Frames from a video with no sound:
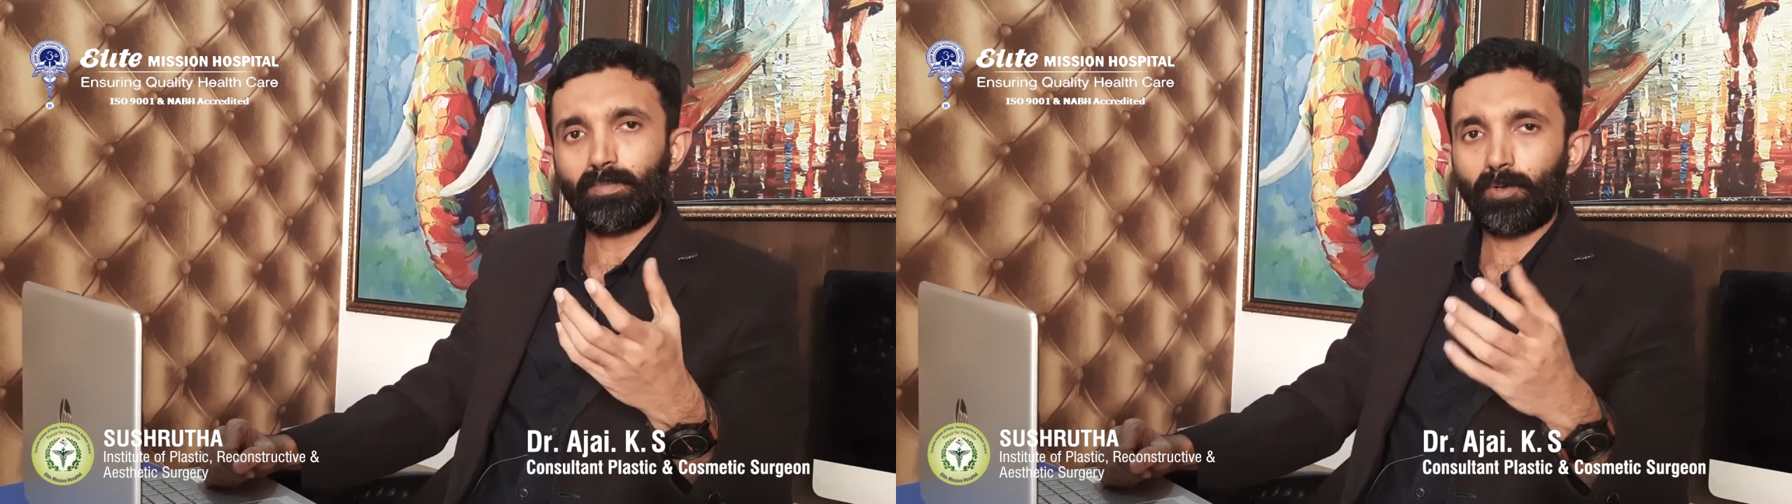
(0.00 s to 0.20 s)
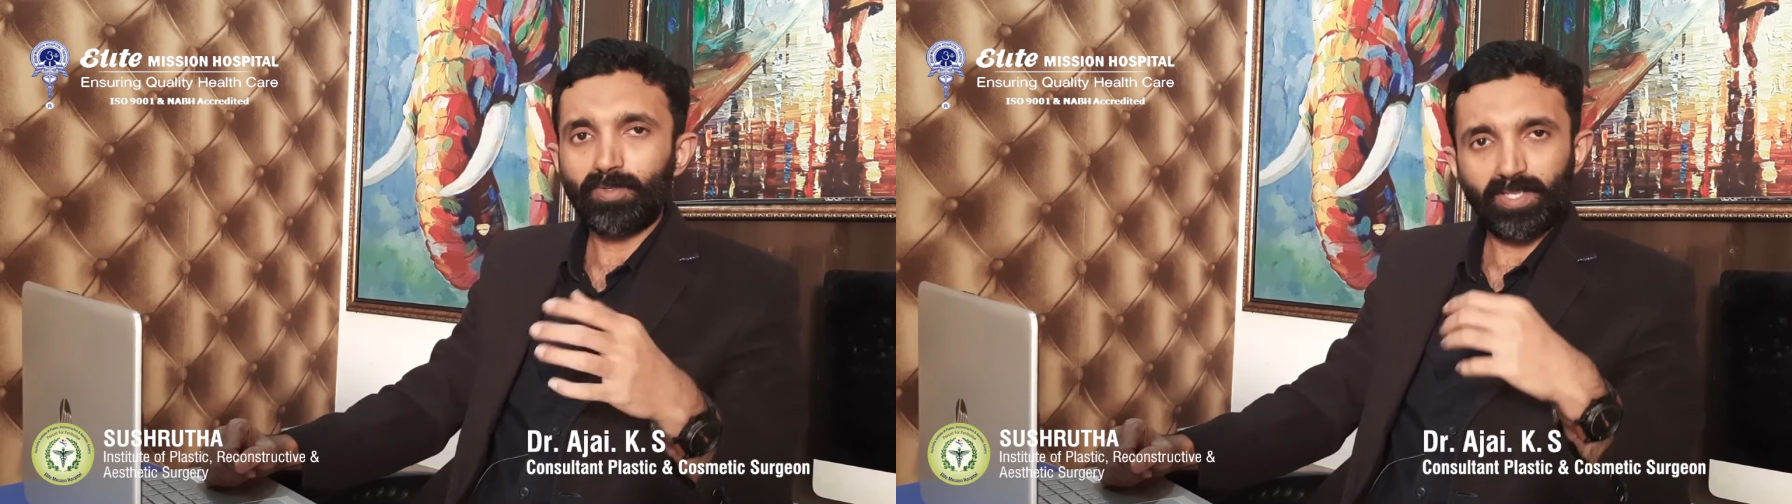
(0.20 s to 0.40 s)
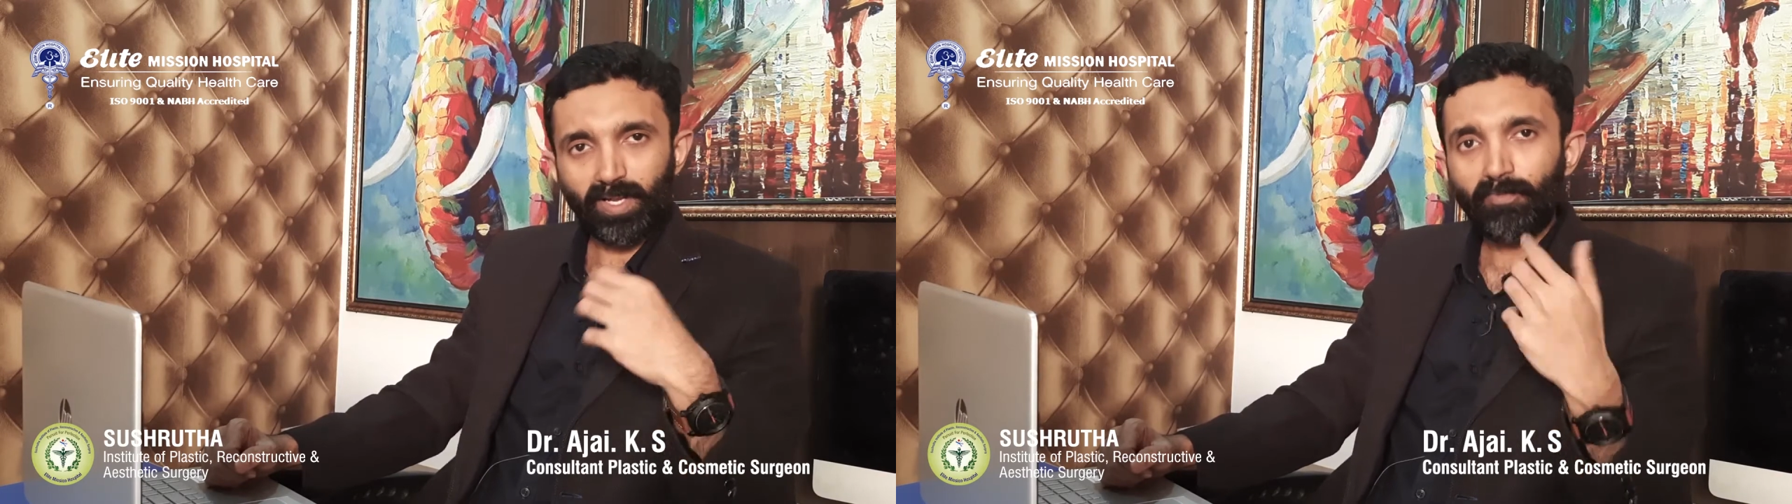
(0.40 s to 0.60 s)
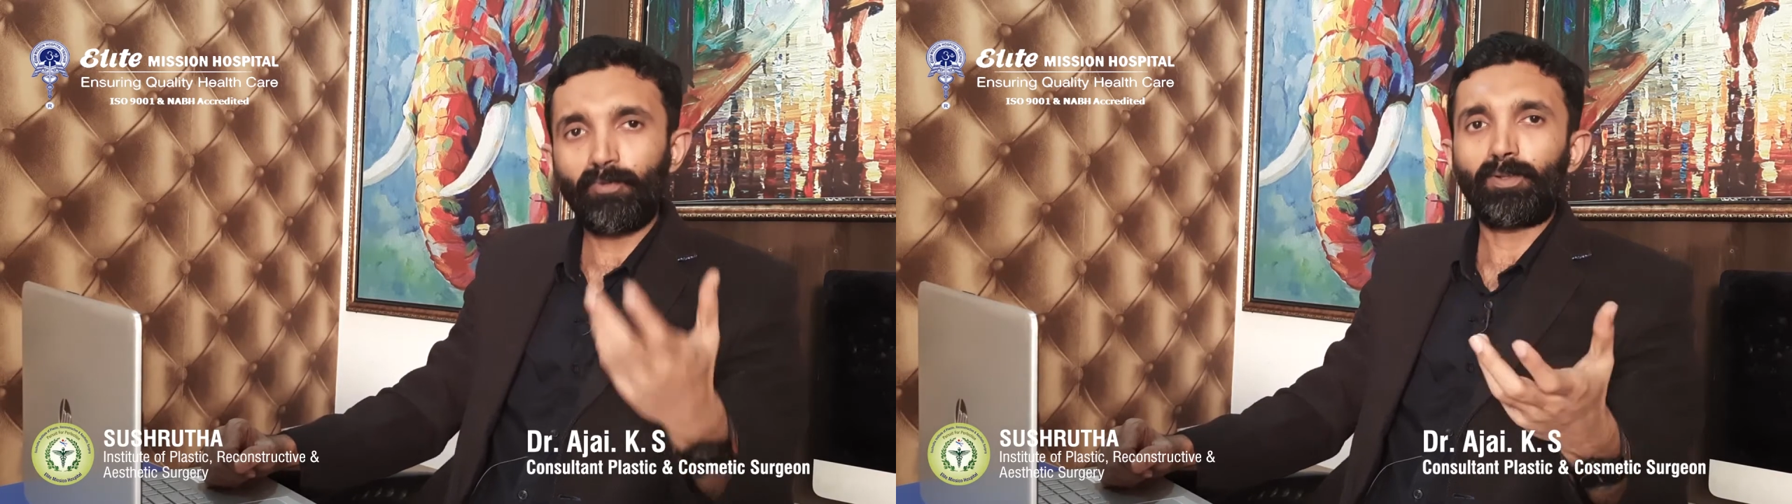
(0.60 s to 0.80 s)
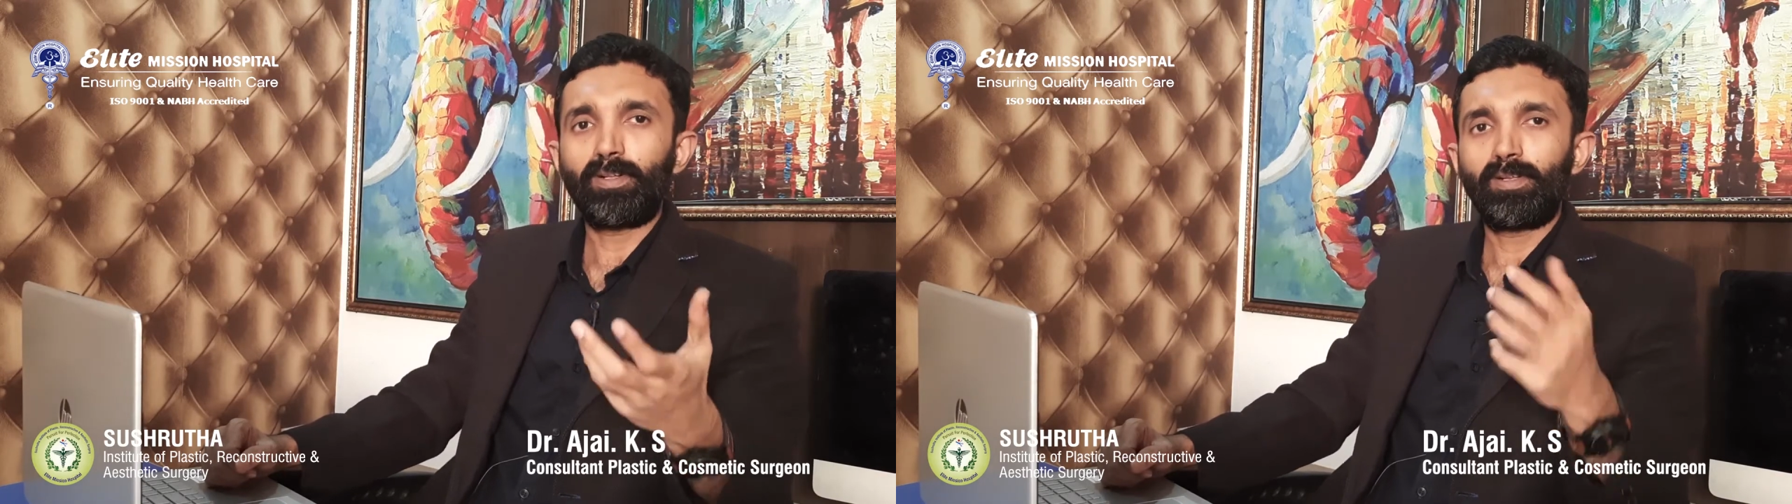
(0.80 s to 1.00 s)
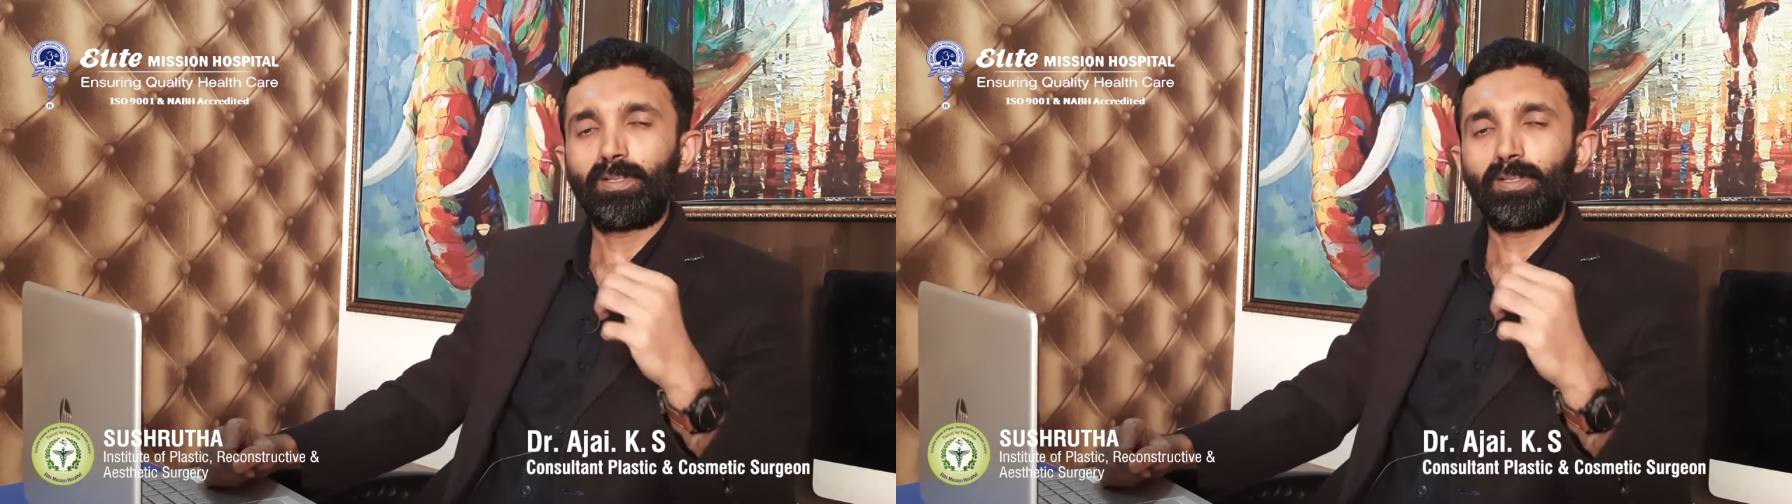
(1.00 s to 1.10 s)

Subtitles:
more junk food,